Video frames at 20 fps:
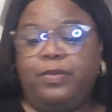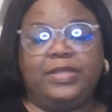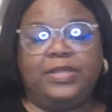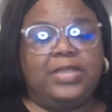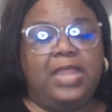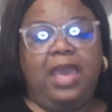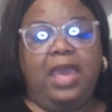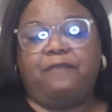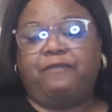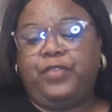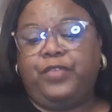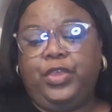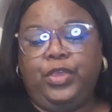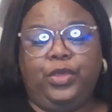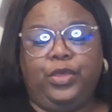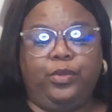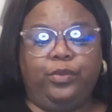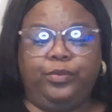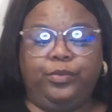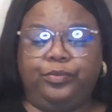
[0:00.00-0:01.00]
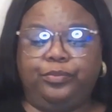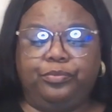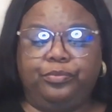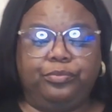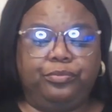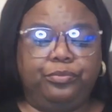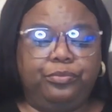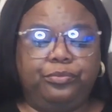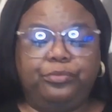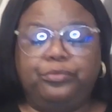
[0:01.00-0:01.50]
is not for you.
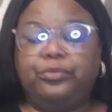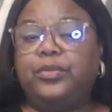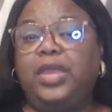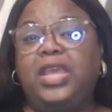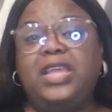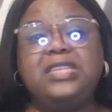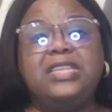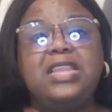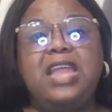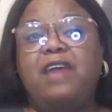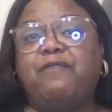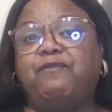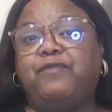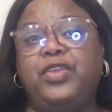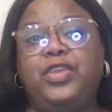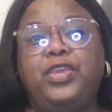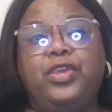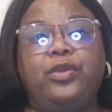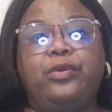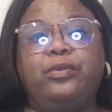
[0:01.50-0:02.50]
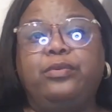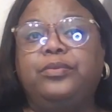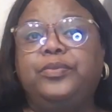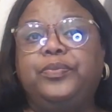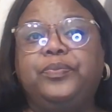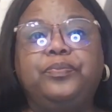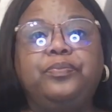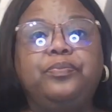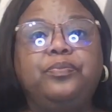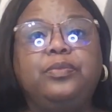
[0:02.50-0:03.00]
It's not for you.
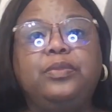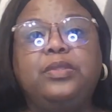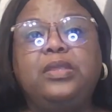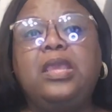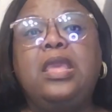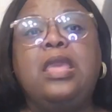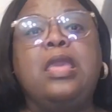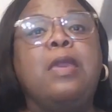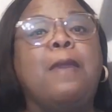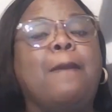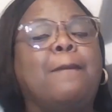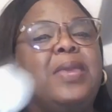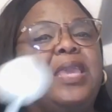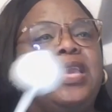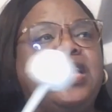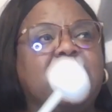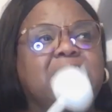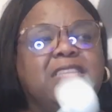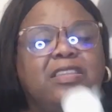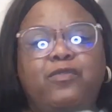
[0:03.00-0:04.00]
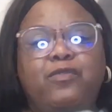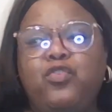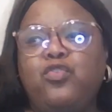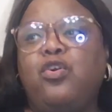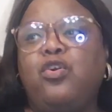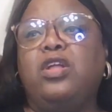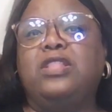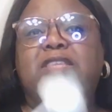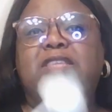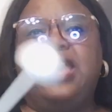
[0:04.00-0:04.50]
Because if you're
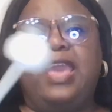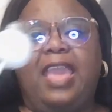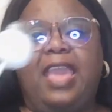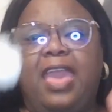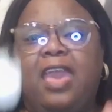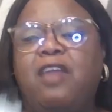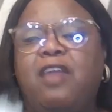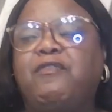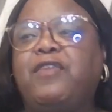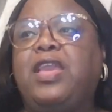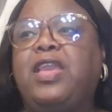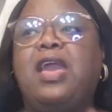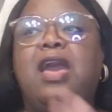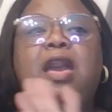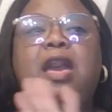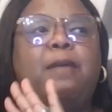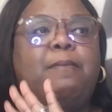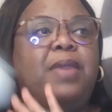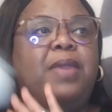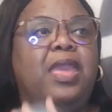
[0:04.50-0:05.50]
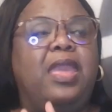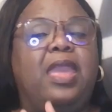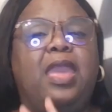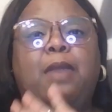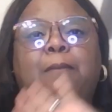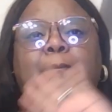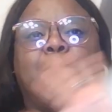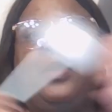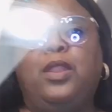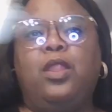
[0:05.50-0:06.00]
going to take every comment
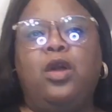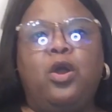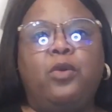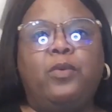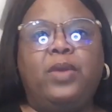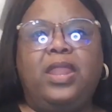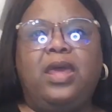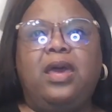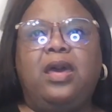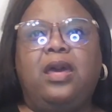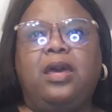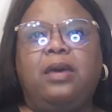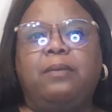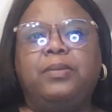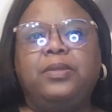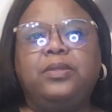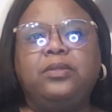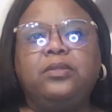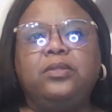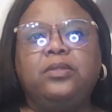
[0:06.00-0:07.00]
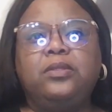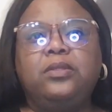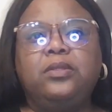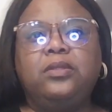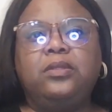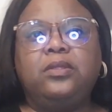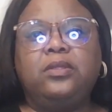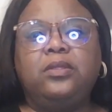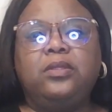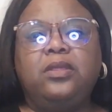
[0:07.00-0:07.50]
and blow it up,
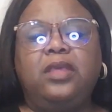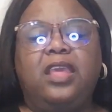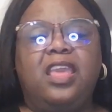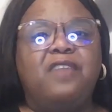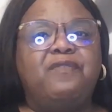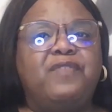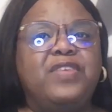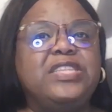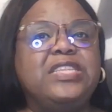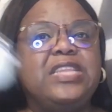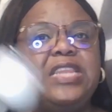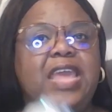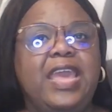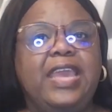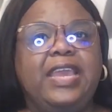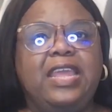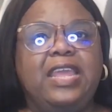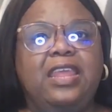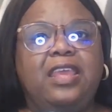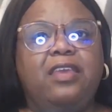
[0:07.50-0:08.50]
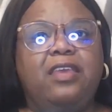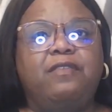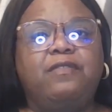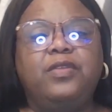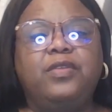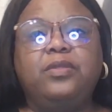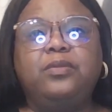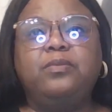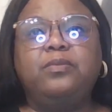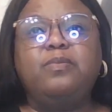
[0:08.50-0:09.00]
if it's negative,
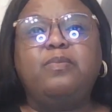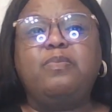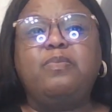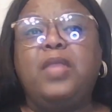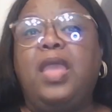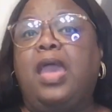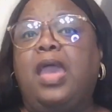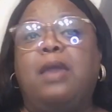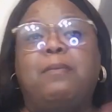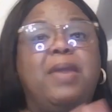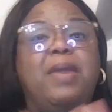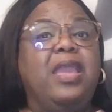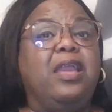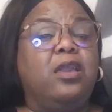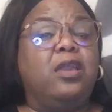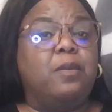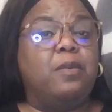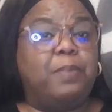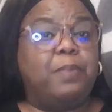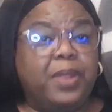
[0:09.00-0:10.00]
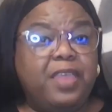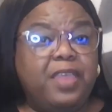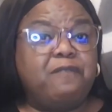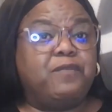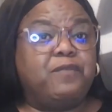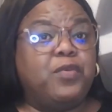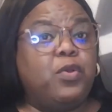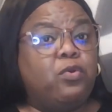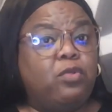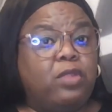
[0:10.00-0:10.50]
and make a complete
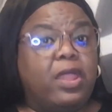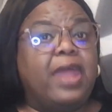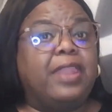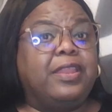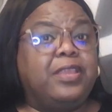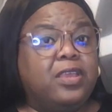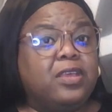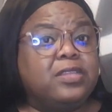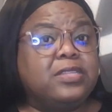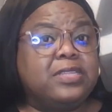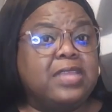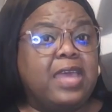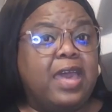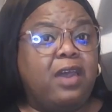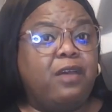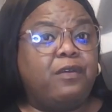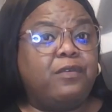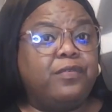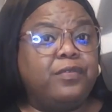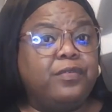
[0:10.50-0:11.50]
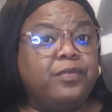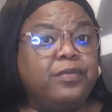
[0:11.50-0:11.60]
fool out of yourself,